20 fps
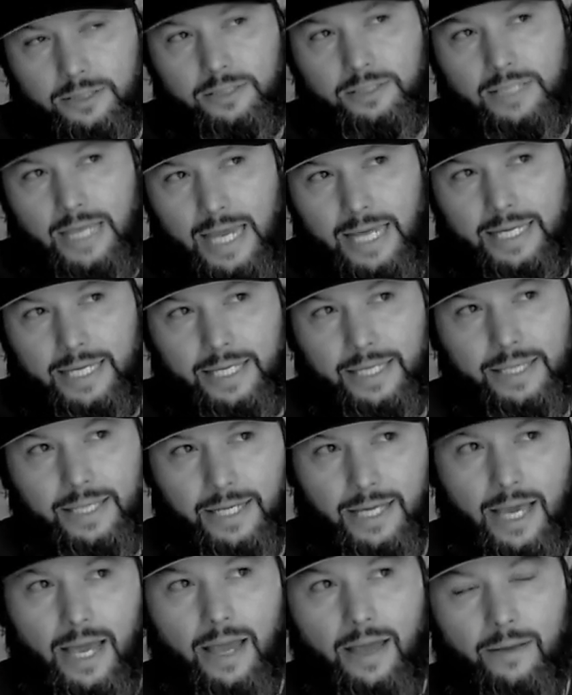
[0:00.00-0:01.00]
taking the
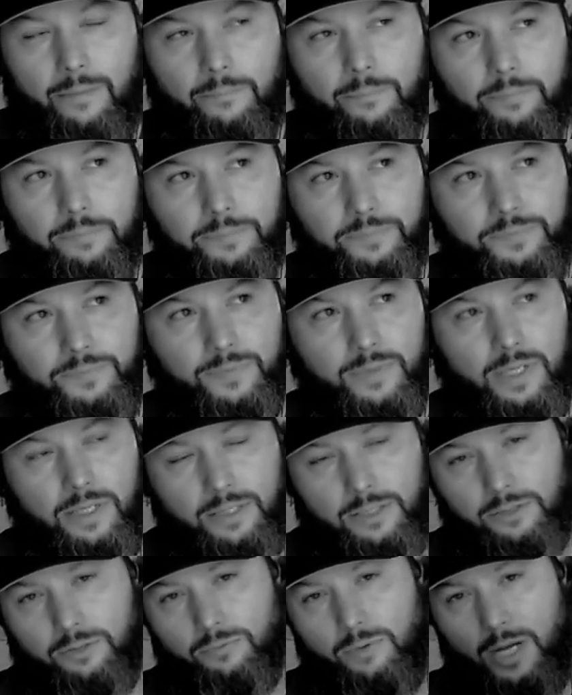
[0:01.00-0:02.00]
game,
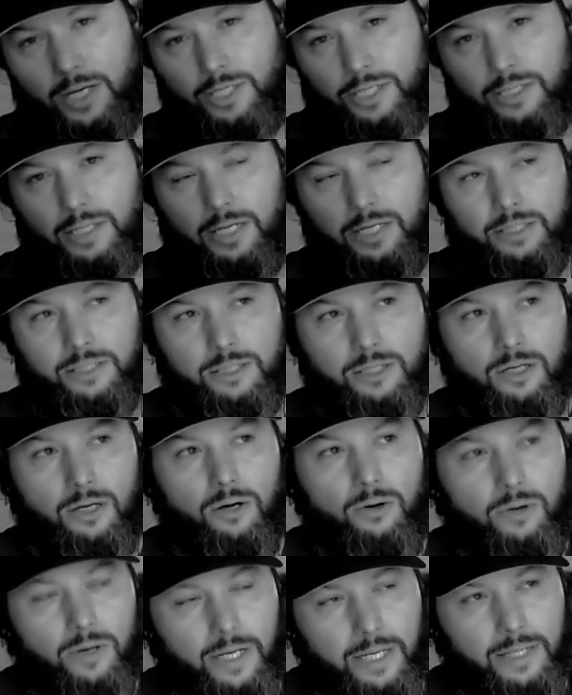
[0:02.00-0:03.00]
the direction that it's
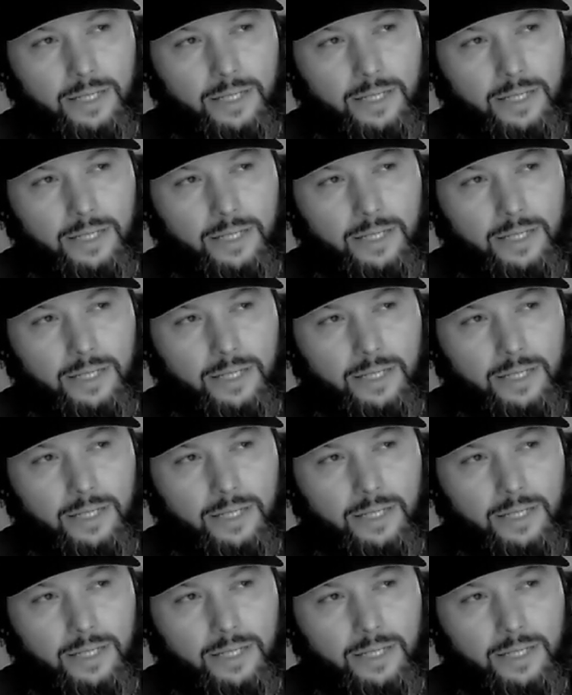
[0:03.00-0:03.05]
going.